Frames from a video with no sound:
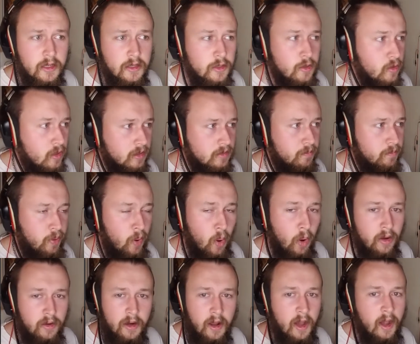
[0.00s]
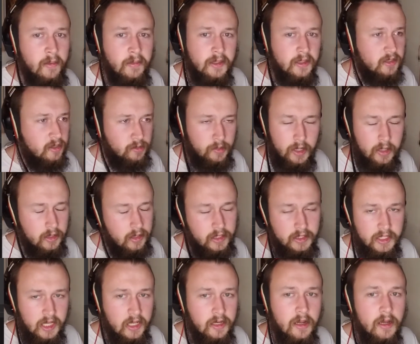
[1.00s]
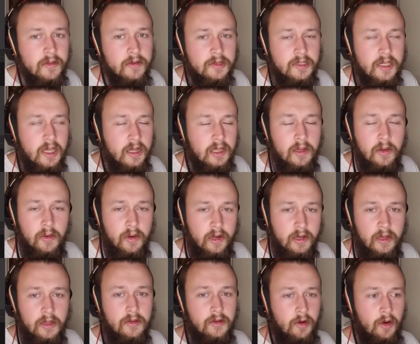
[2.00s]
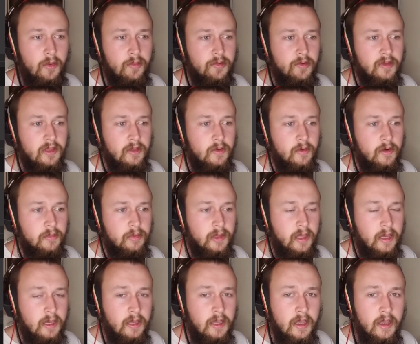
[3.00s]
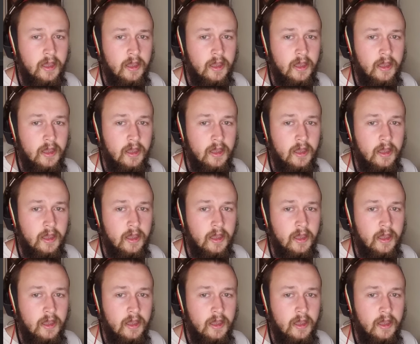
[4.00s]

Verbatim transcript: You can port Hommlet directly into any other setting or any other homebrew that you want to play,